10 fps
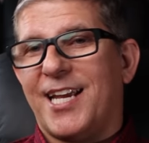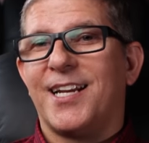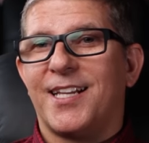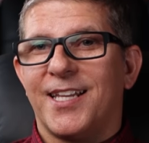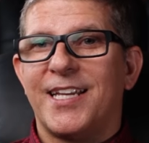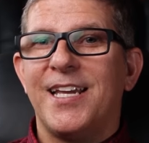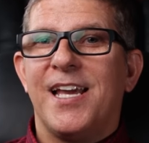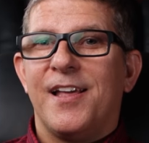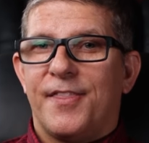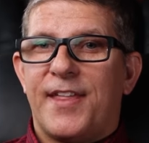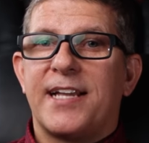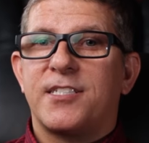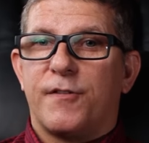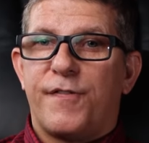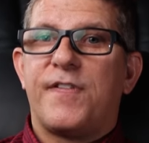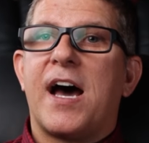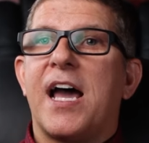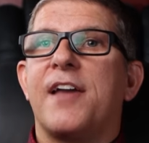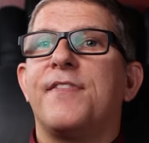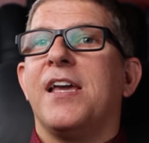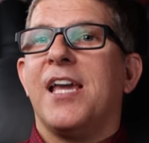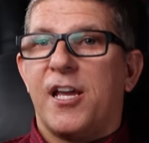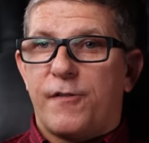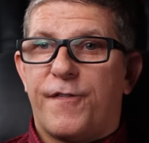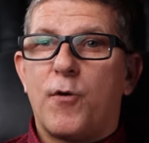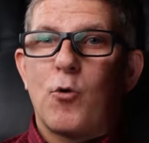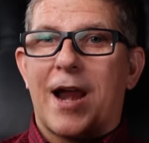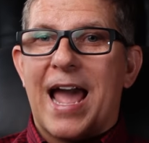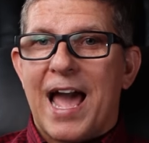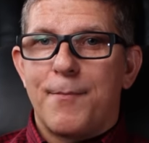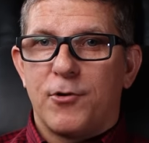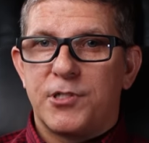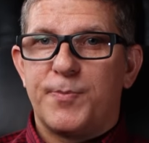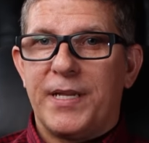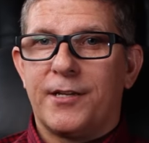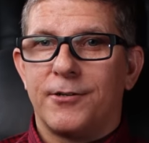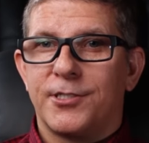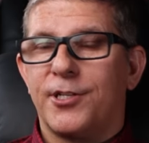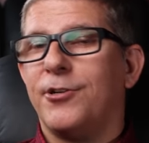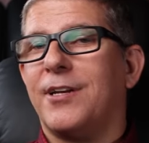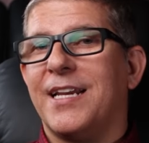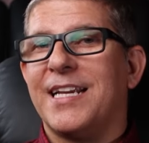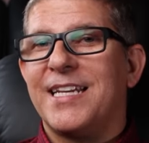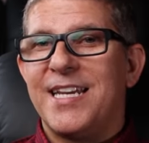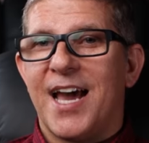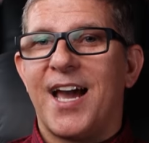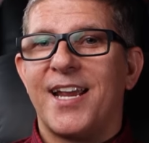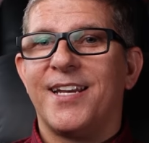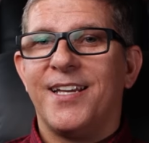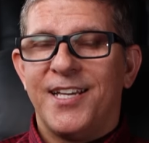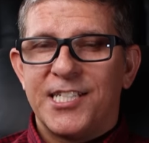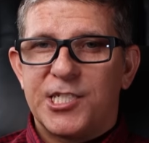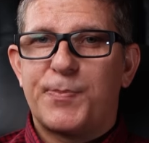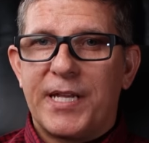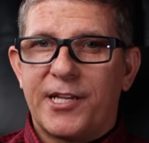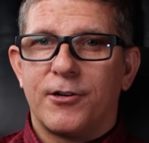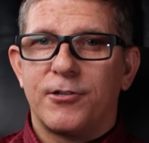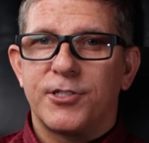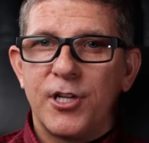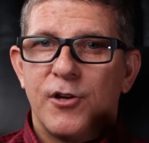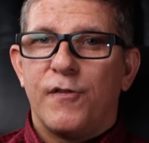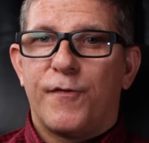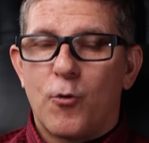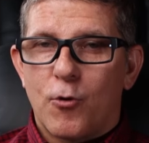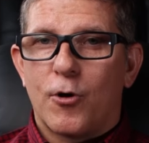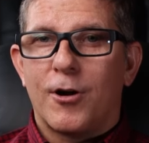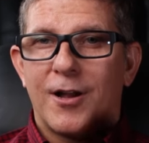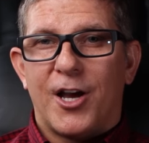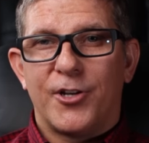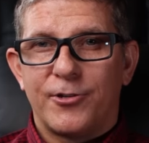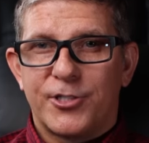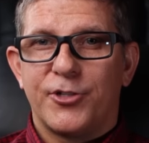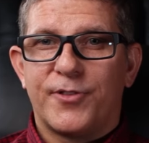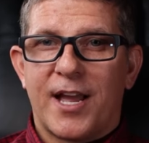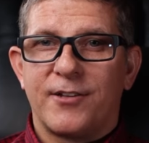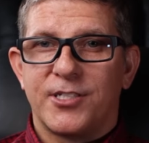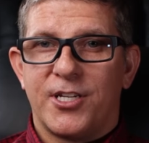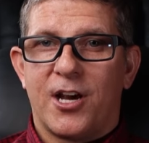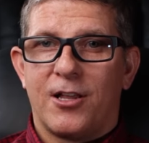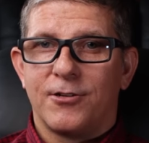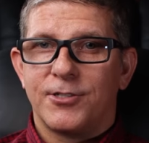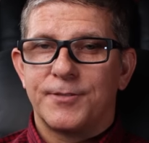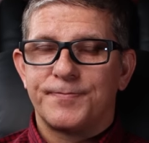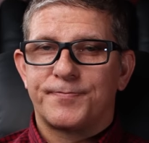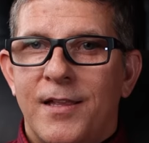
technically that's a 5.1.4 Atmos speaker. So you're getting nine speakers for under $2,000.